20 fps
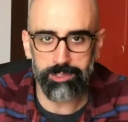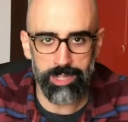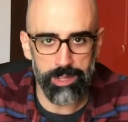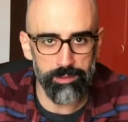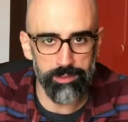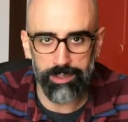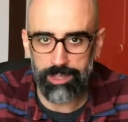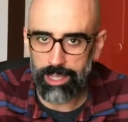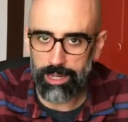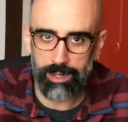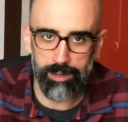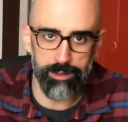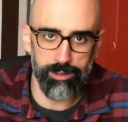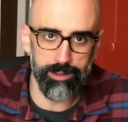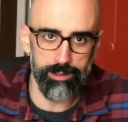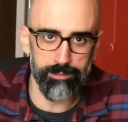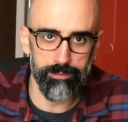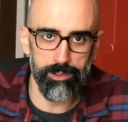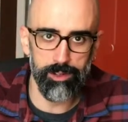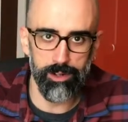or something that are
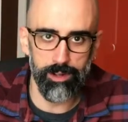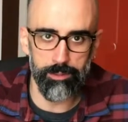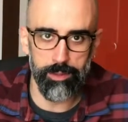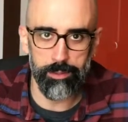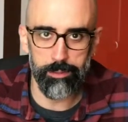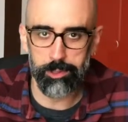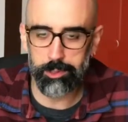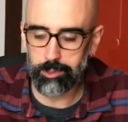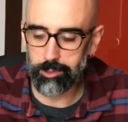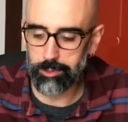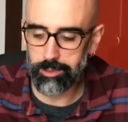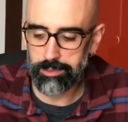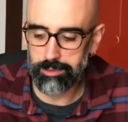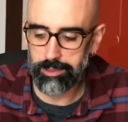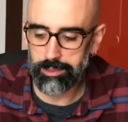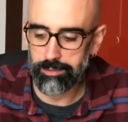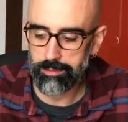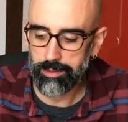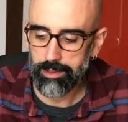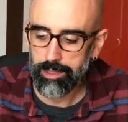gonna be able to,
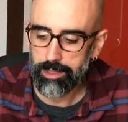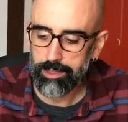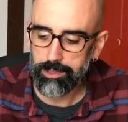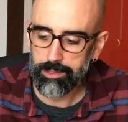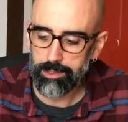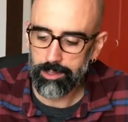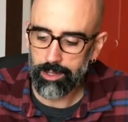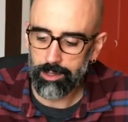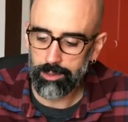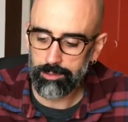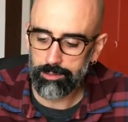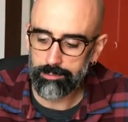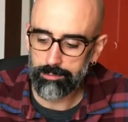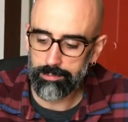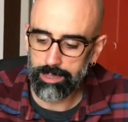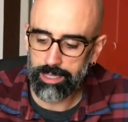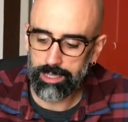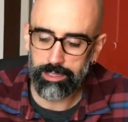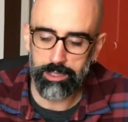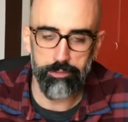you know,
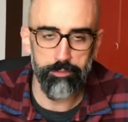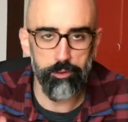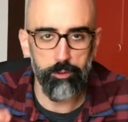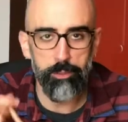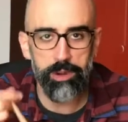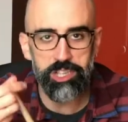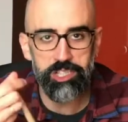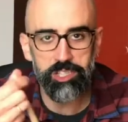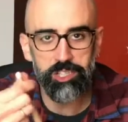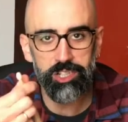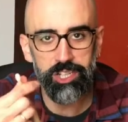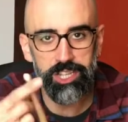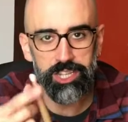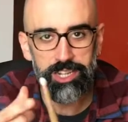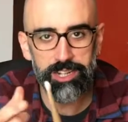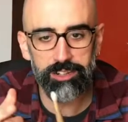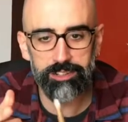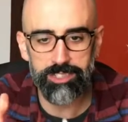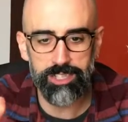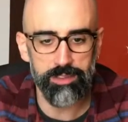make a deformation
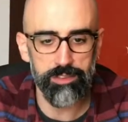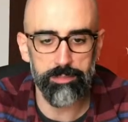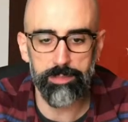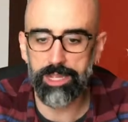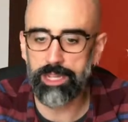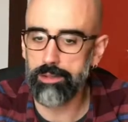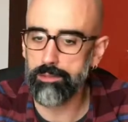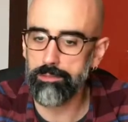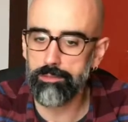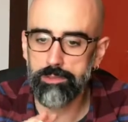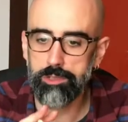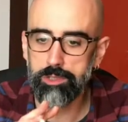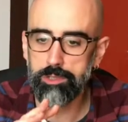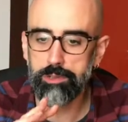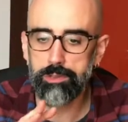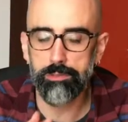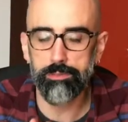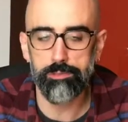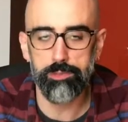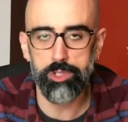here or something, but
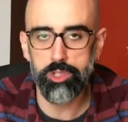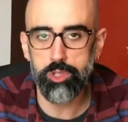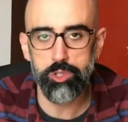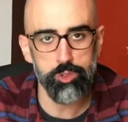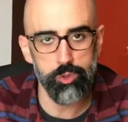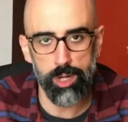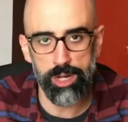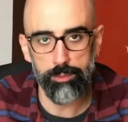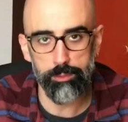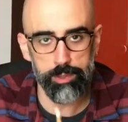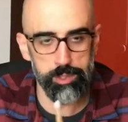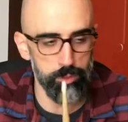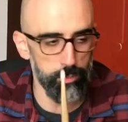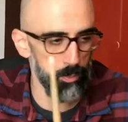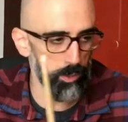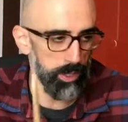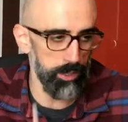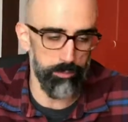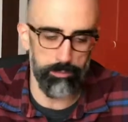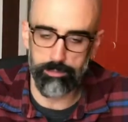you usually when you
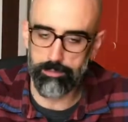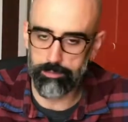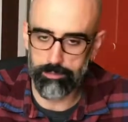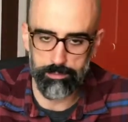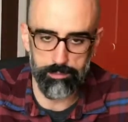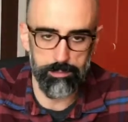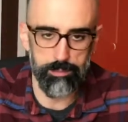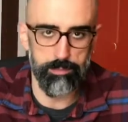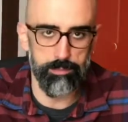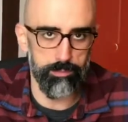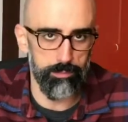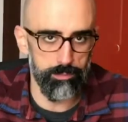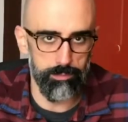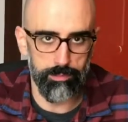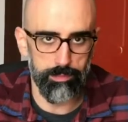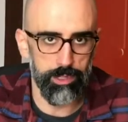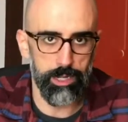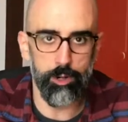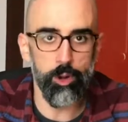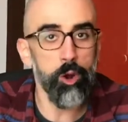play
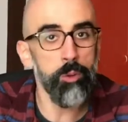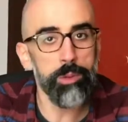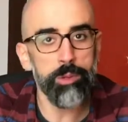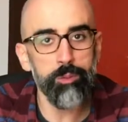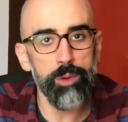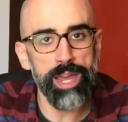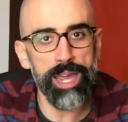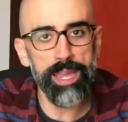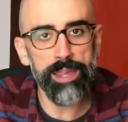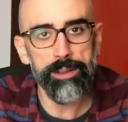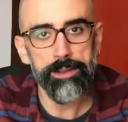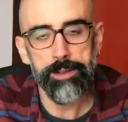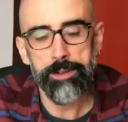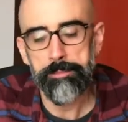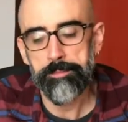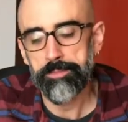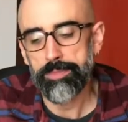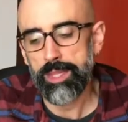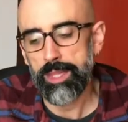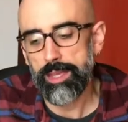in a normal way,
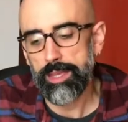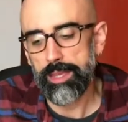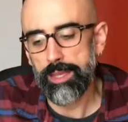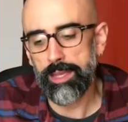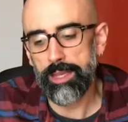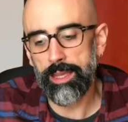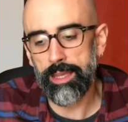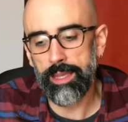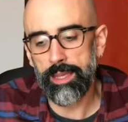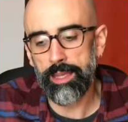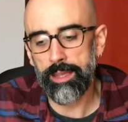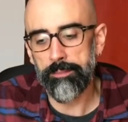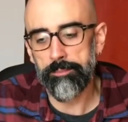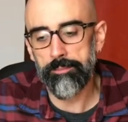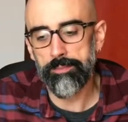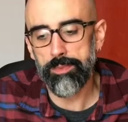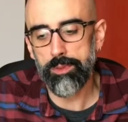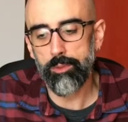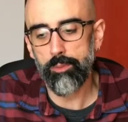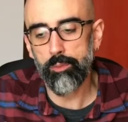
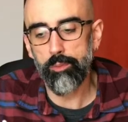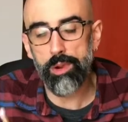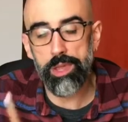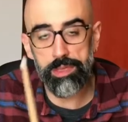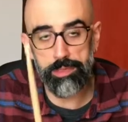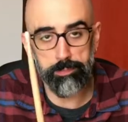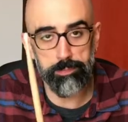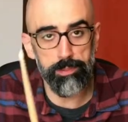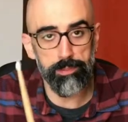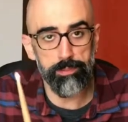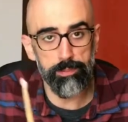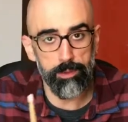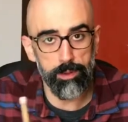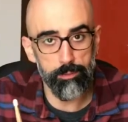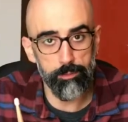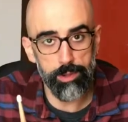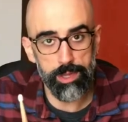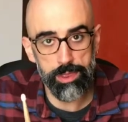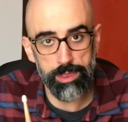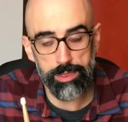
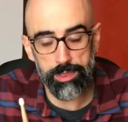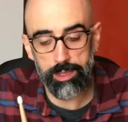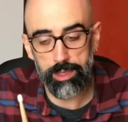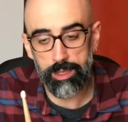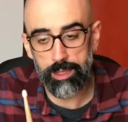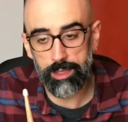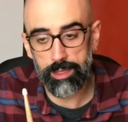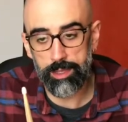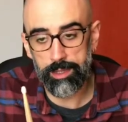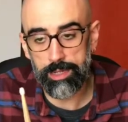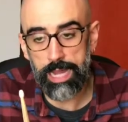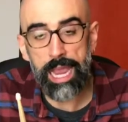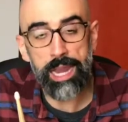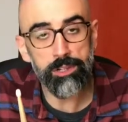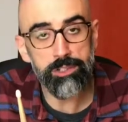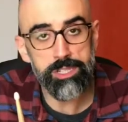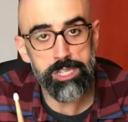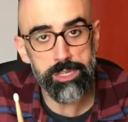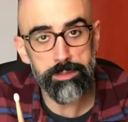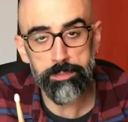with
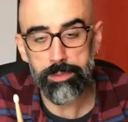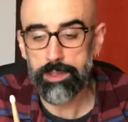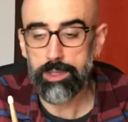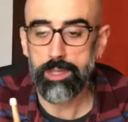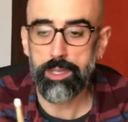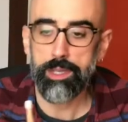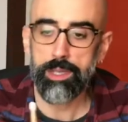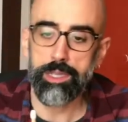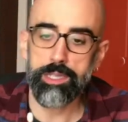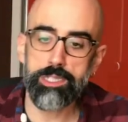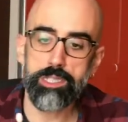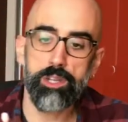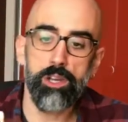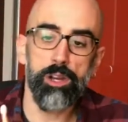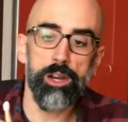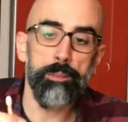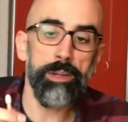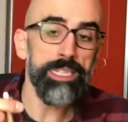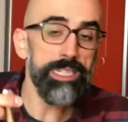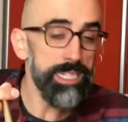nylon tip, it's
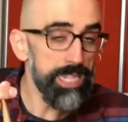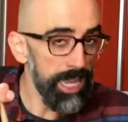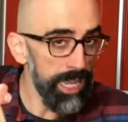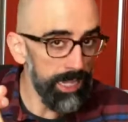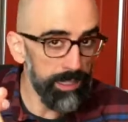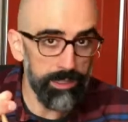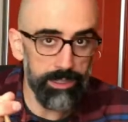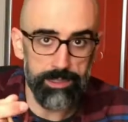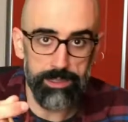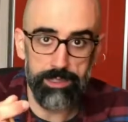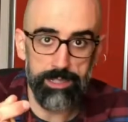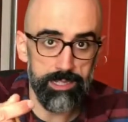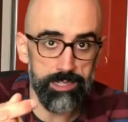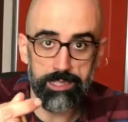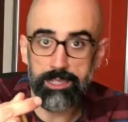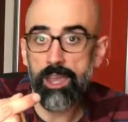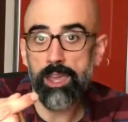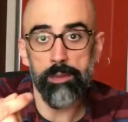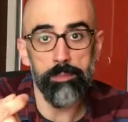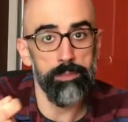gonna maintain
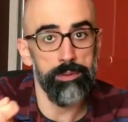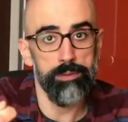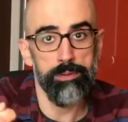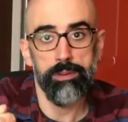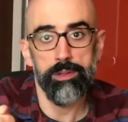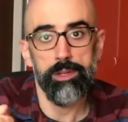this shape,